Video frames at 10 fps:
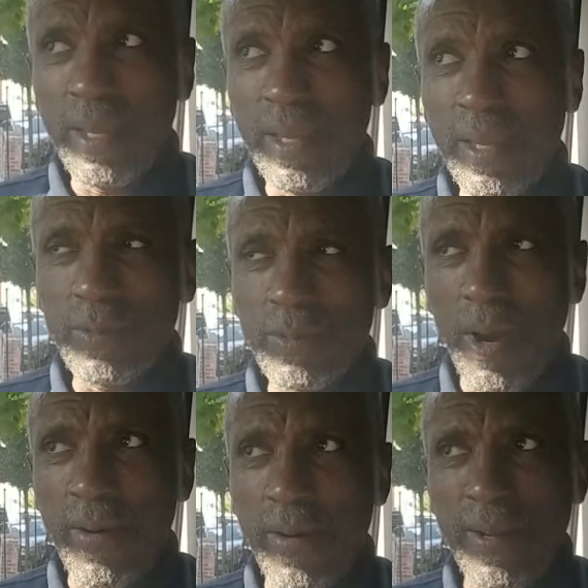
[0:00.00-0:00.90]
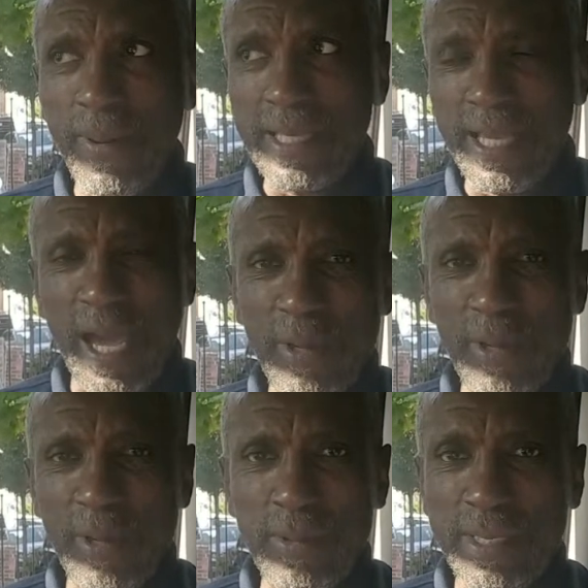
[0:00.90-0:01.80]
worried about the time it was
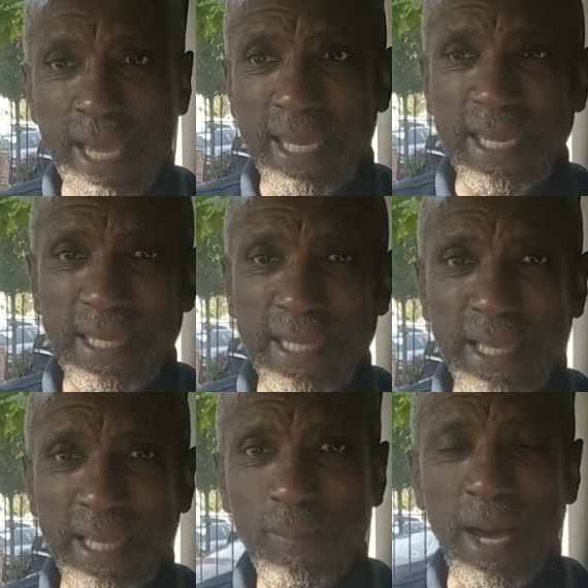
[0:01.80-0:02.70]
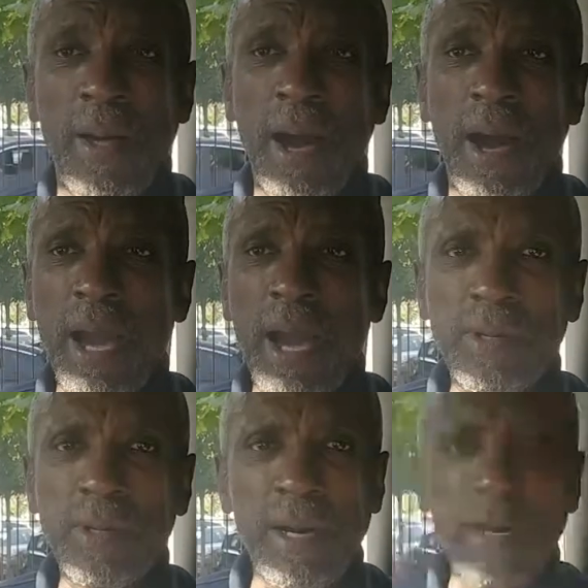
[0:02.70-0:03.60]
taking. But you
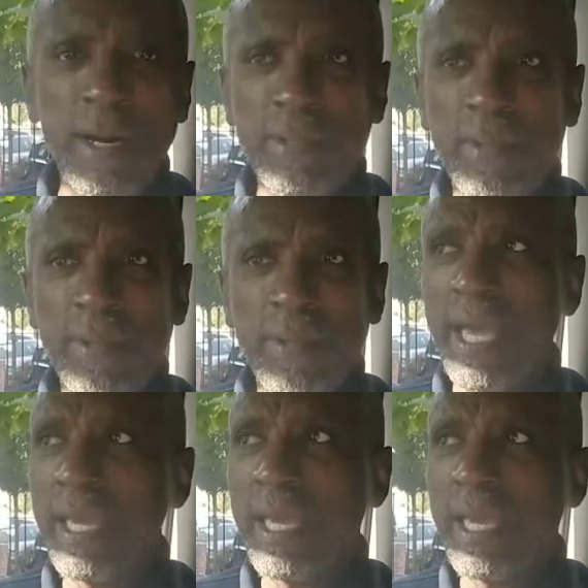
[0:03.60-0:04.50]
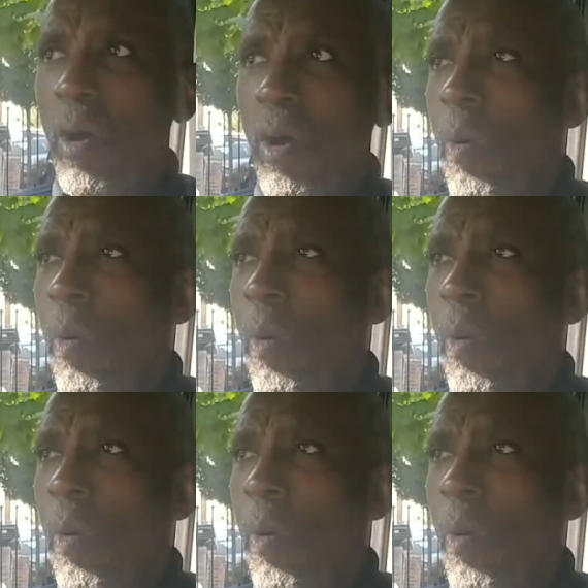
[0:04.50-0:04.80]
can't say, oh,